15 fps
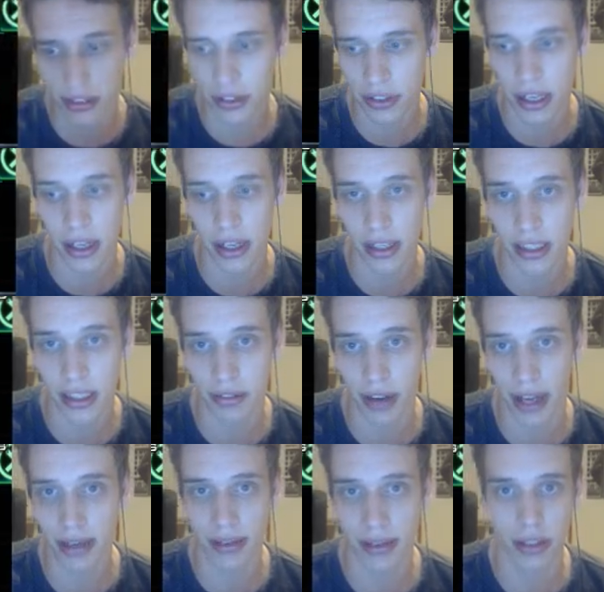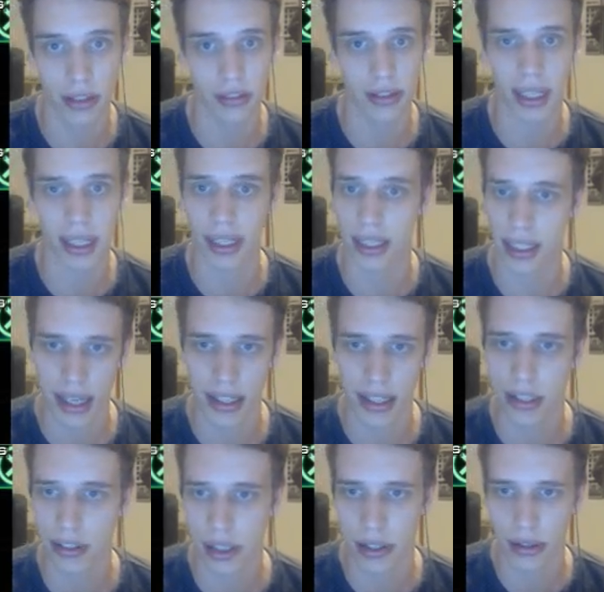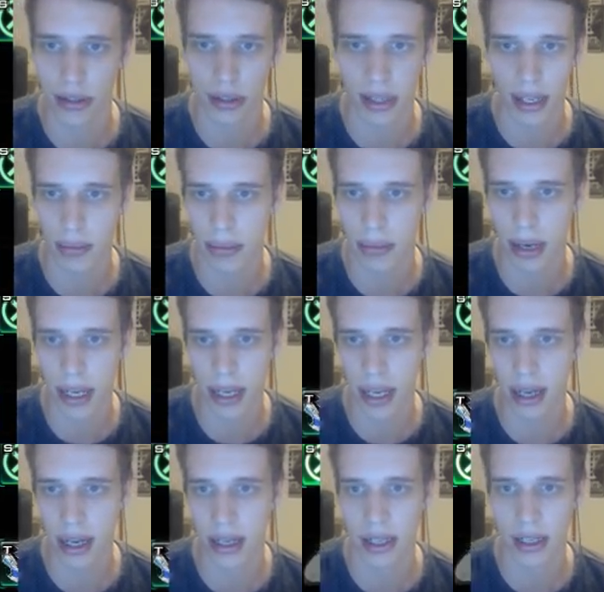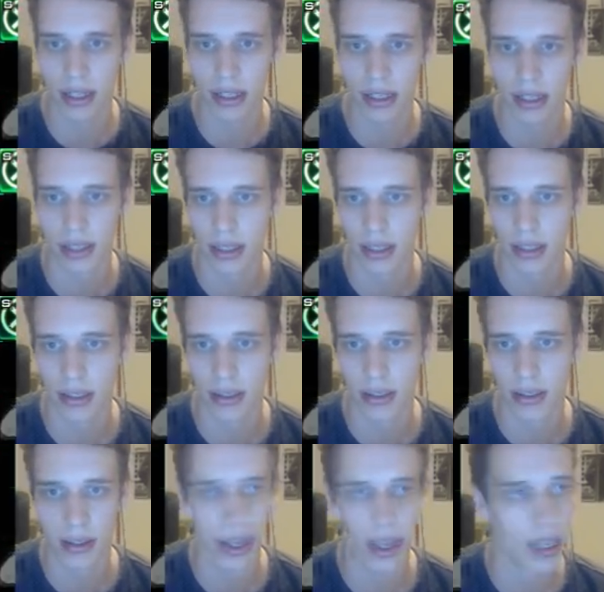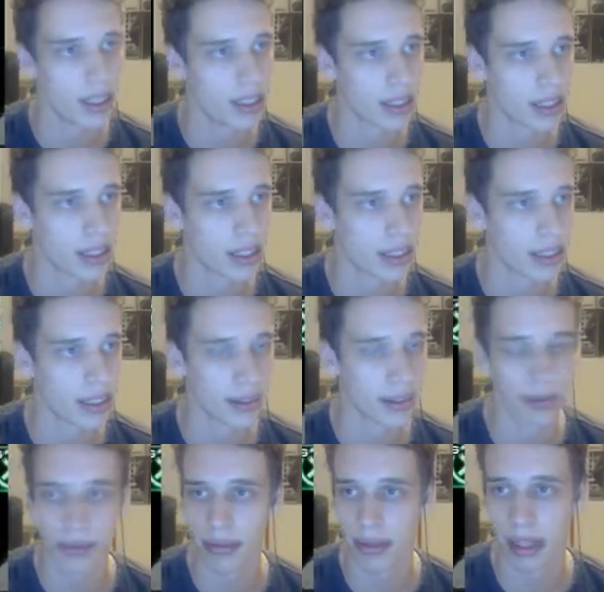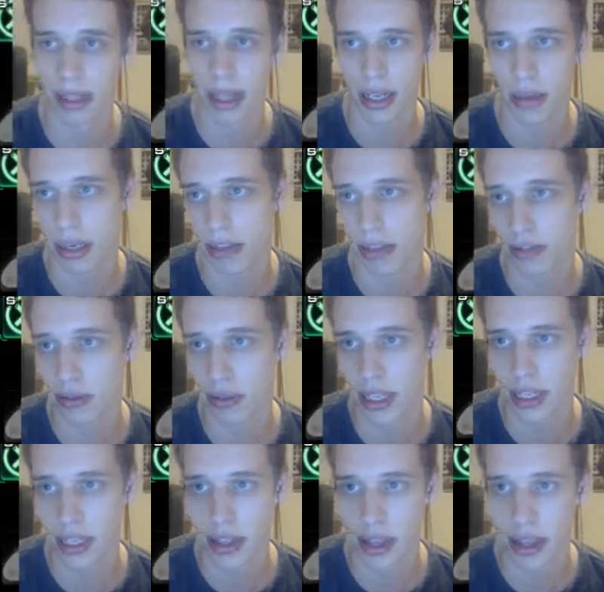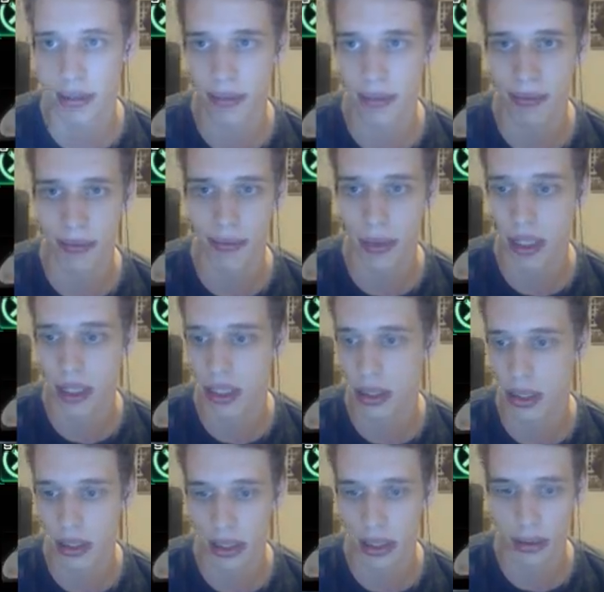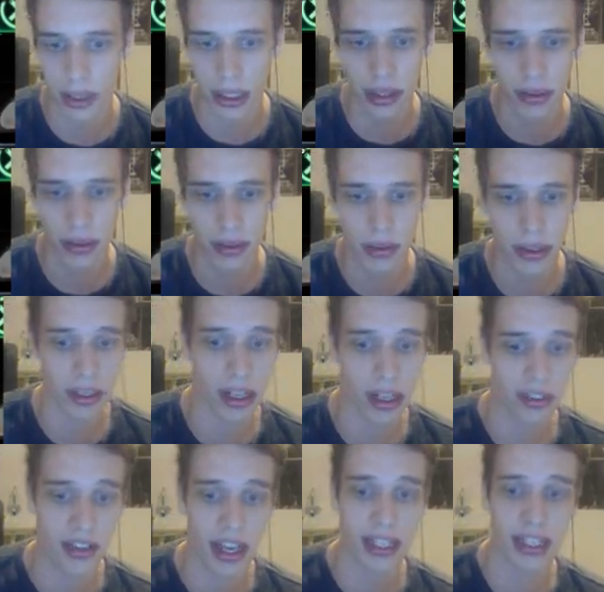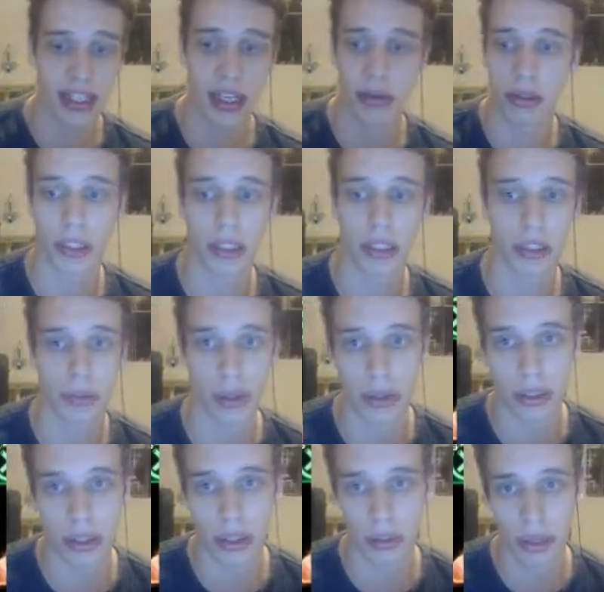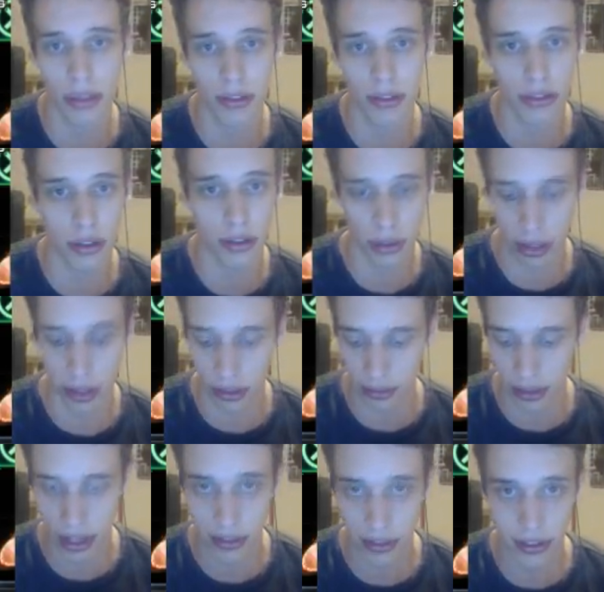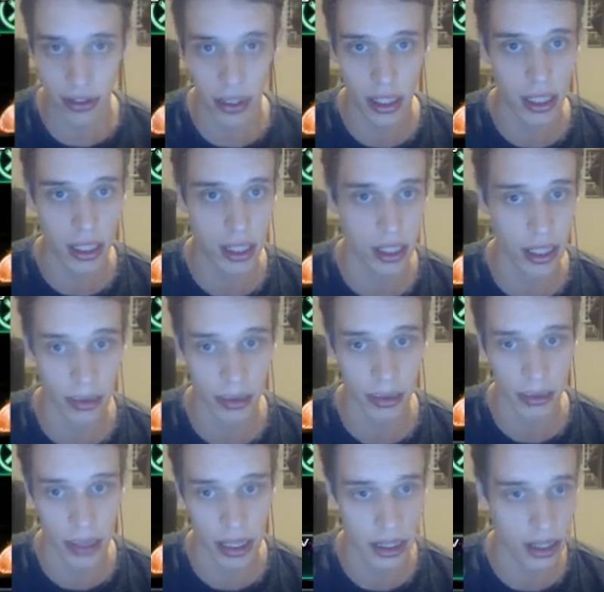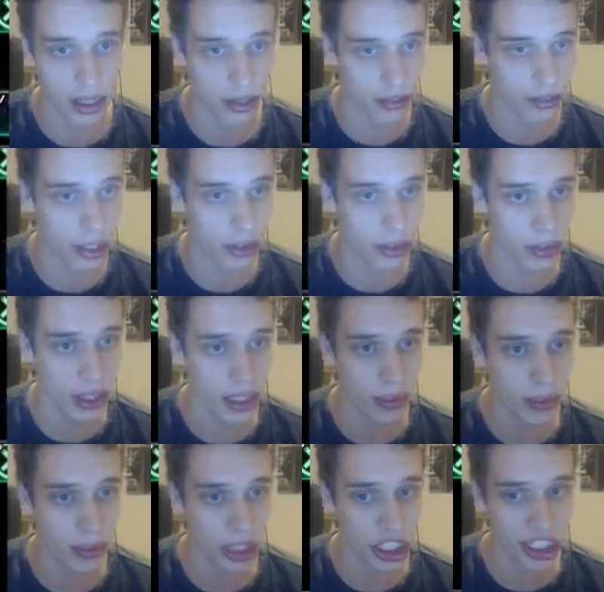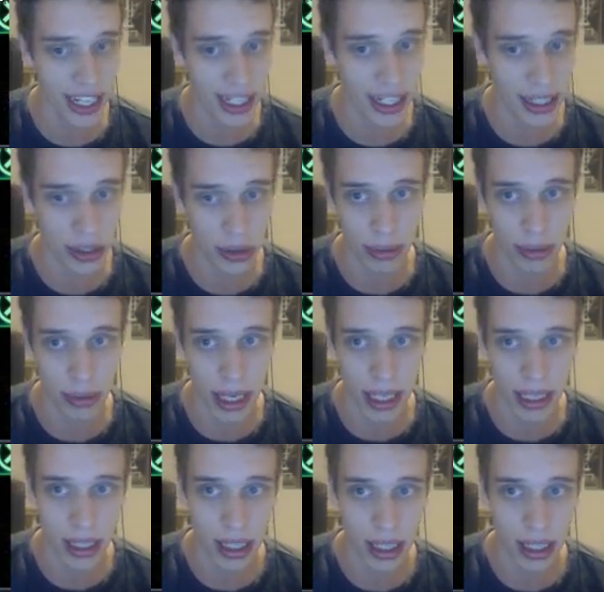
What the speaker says: they are, it's fine. Don't forget, this guy is very good that I'm playing. And he's gonna die a painful death. So here we go. We only have 8 adepts because we lost the one, 445. Now, we see a free queen. We shade into the main.